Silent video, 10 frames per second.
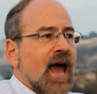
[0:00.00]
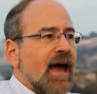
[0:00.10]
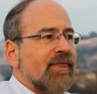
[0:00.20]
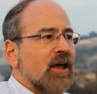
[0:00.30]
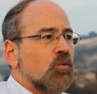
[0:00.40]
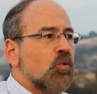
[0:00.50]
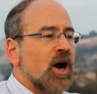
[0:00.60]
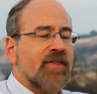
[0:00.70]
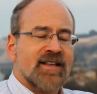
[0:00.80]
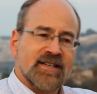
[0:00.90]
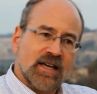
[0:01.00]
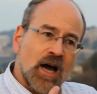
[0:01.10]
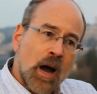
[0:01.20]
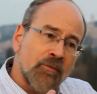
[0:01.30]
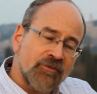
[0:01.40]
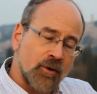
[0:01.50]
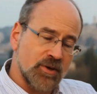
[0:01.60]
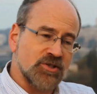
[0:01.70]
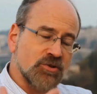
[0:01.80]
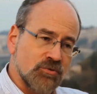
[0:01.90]
And that where that's going to come
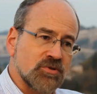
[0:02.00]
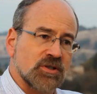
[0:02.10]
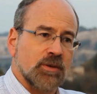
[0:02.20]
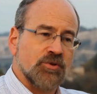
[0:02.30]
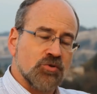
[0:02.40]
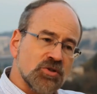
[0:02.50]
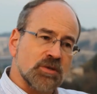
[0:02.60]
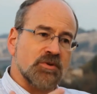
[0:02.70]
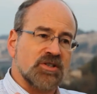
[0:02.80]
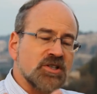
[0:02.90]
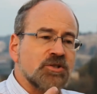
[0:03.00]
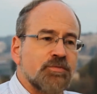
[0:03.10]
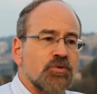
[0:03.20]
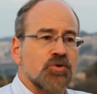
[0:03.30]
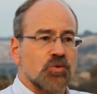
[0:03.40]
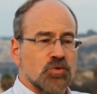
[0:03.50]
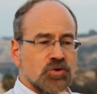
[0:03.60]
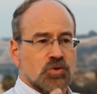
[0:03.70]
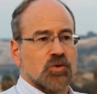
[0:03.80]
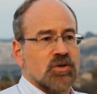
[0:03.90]
from is Jerusalem. Jerusalem is the spiritual
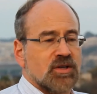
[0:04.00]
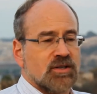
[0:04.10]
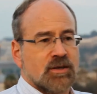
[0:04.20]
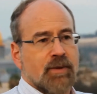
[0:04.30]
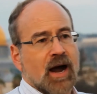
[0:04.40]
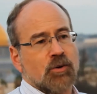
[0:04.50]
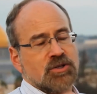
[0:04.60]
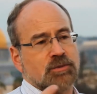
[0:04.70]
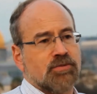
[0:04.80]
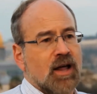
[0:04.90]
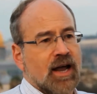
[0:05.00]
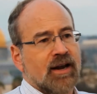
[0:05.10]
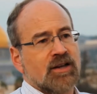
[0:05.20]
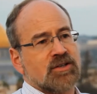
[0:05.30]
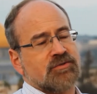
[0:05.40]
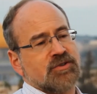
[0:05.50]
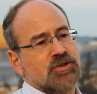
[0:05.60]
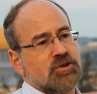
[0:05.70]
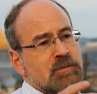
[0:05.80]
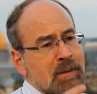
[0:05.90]
source. It's the power supply, not just for the
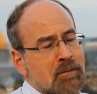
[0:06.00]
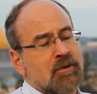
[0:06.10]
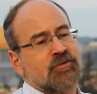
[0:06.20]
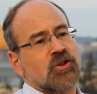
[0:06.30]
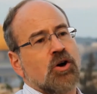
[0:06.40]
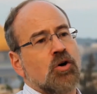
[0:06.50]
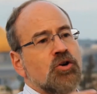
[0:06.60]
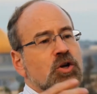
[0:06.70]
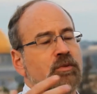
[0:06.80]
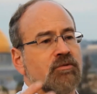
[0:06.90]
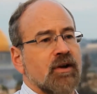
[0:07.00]
Jewish people, but for the whole human